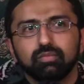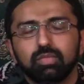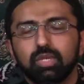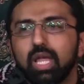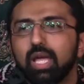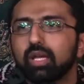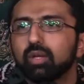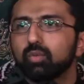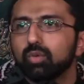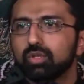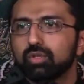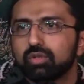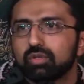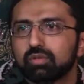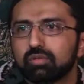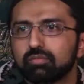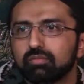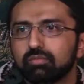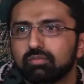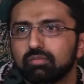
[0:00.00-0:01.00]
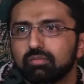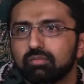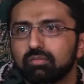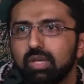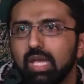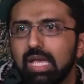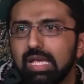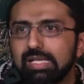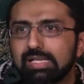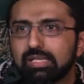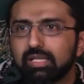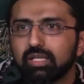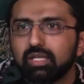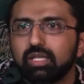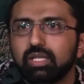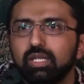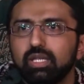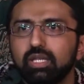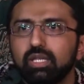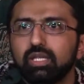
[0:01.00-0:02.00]
Language is the
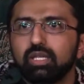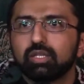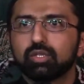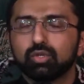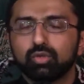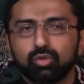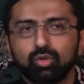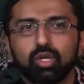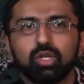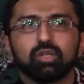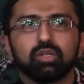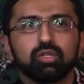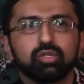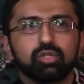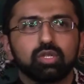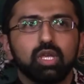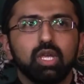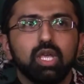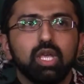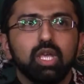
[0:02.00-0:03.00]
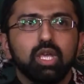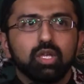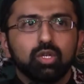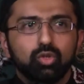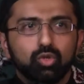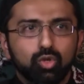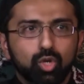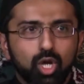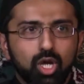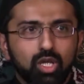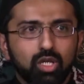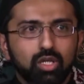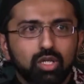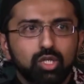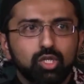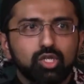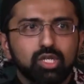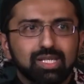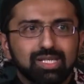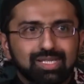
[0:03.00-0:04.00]
key to knowledge.
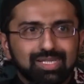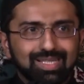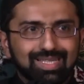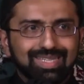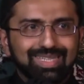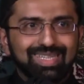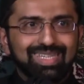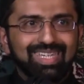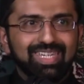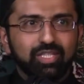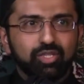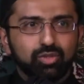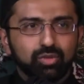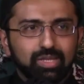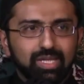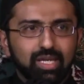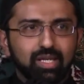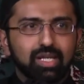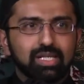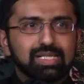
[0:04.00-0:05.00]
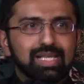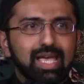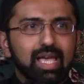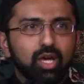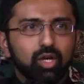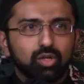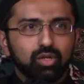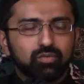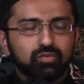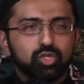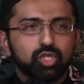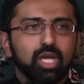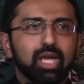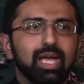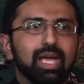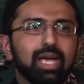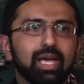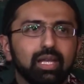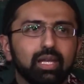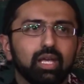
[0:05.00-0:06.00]
Knowledge is the key to get us out of
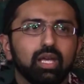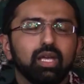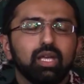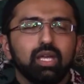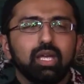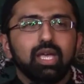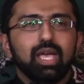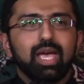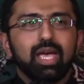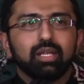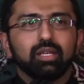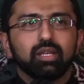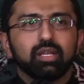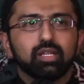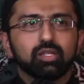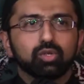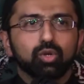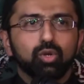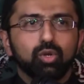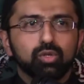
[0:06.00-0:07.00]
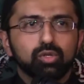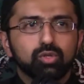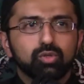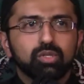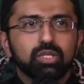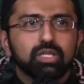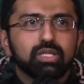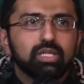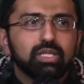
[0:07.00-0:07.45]
jahala, and it is also the